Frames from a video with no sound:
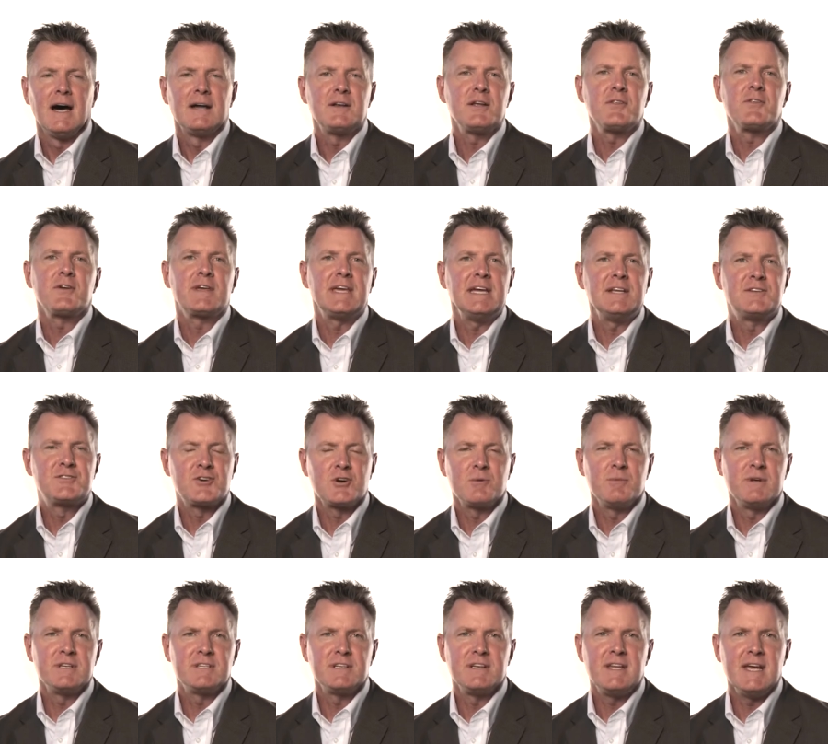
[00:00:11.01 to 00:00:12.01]
Another key
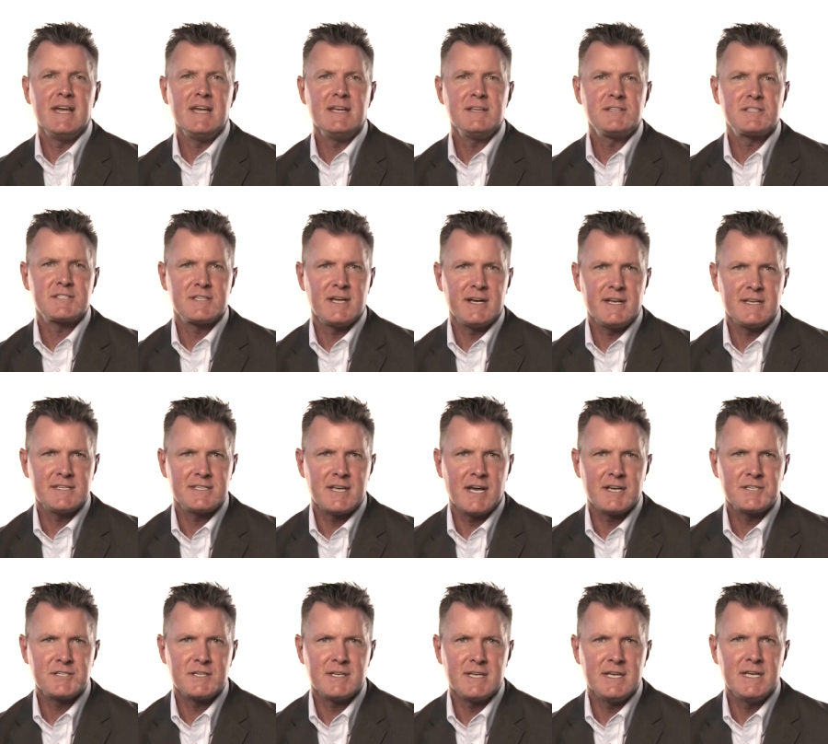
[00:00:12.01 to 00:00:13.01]
term in today's study
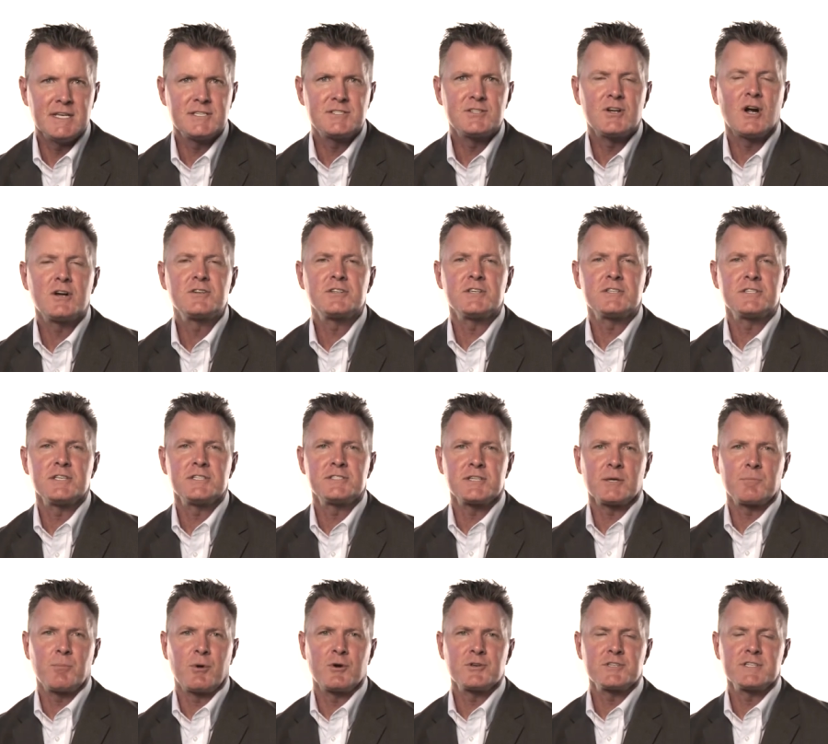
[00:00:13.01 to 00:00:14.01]
session is
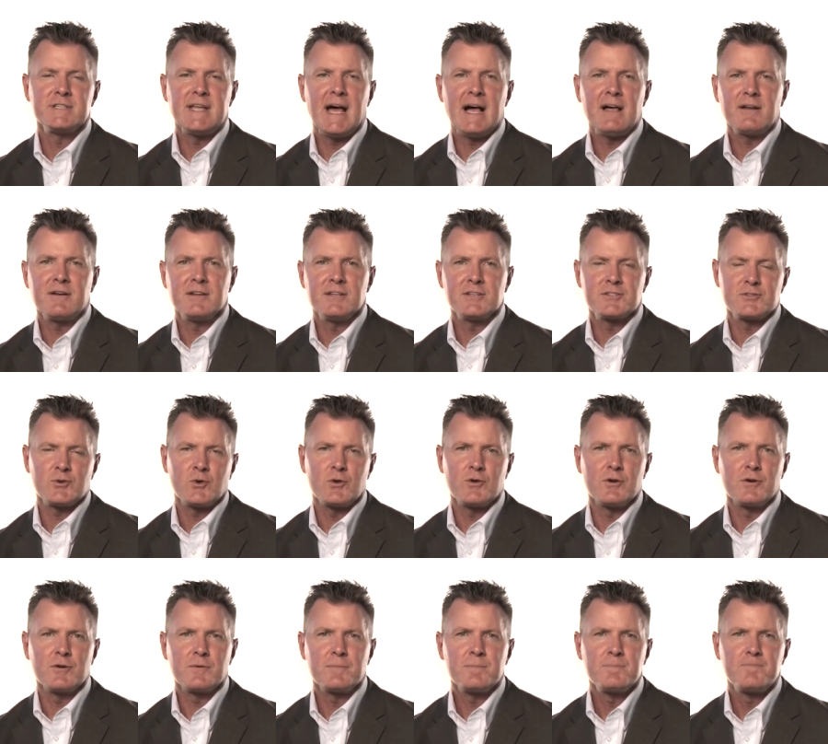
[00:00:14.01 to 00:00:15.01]
narcissistic personality
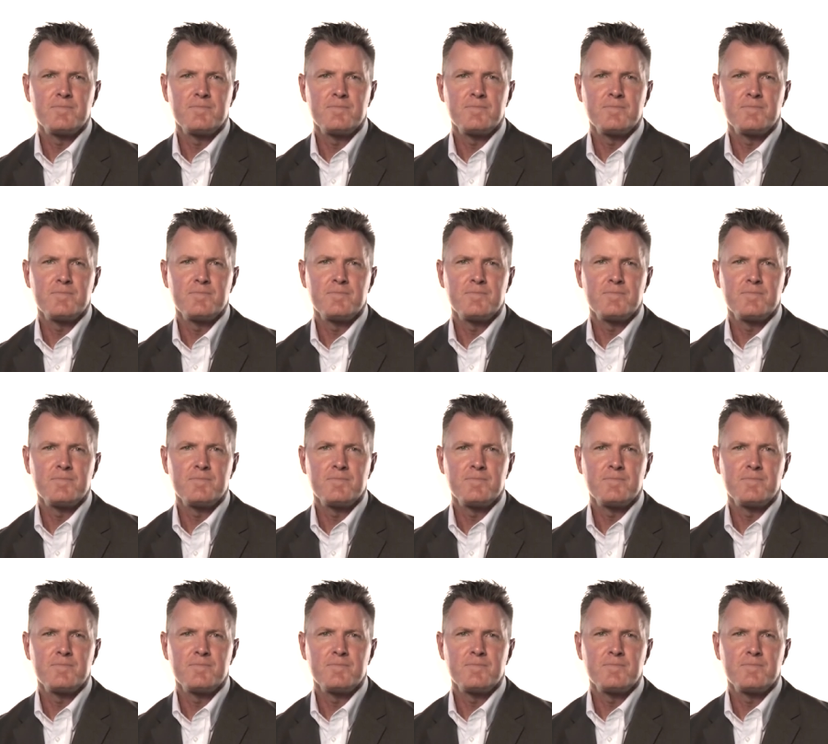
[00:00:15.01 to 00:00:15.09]
disorder.